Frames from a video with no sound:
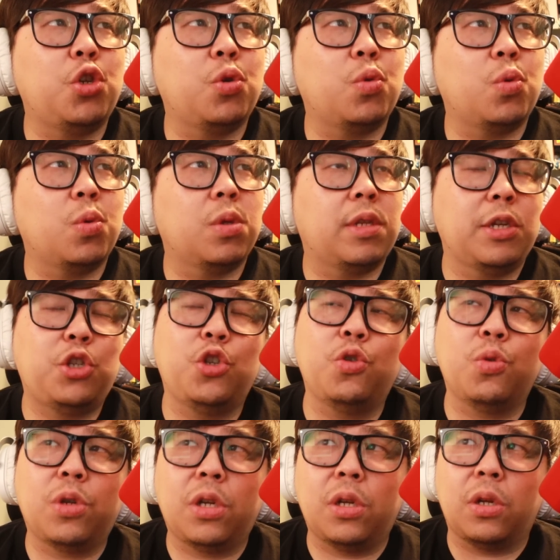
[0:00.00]
you did
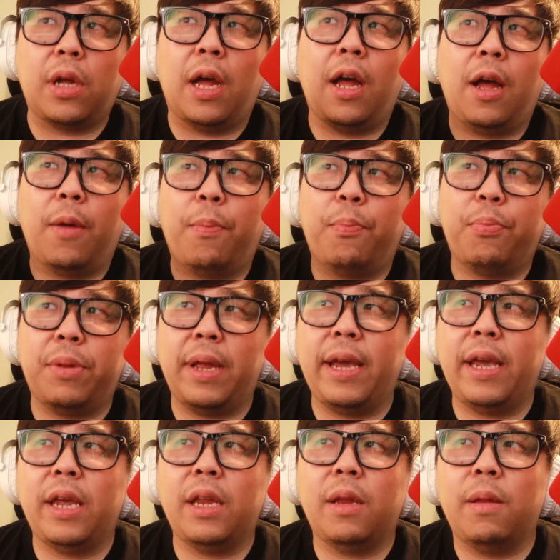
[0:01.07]
you uh
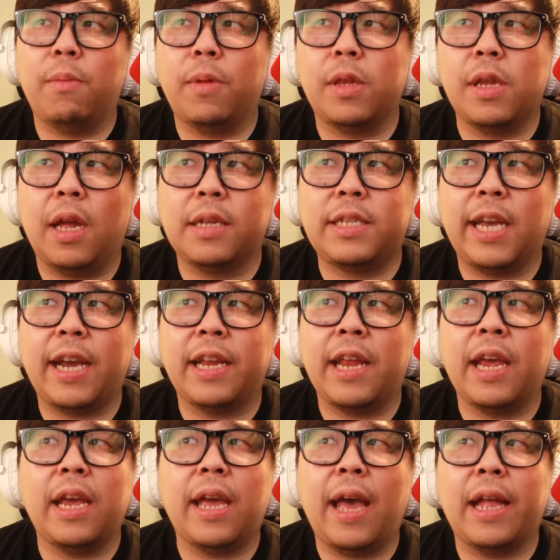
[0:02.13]
play uh, Tekken
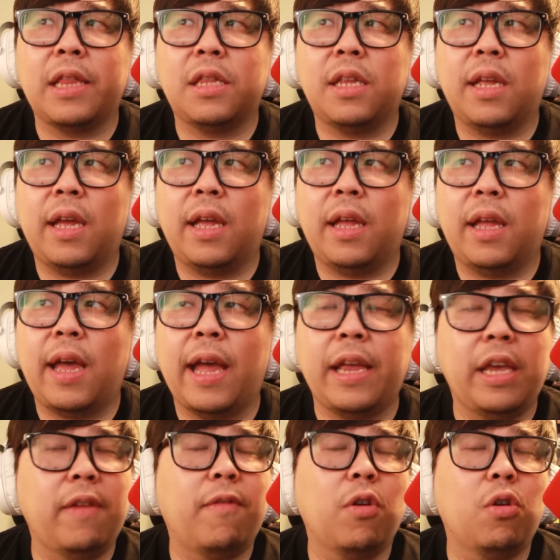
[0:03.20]
8 at at
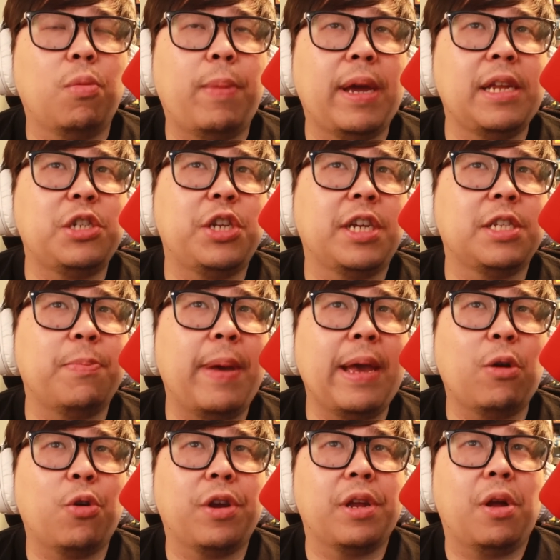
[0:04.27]
Evo by any chance,
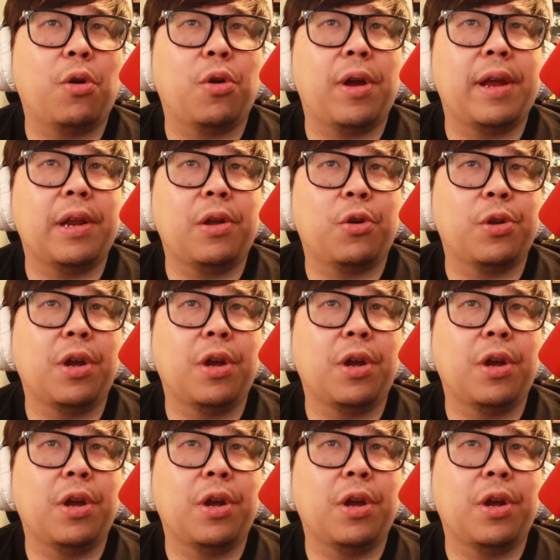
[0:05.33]
Matt, or or or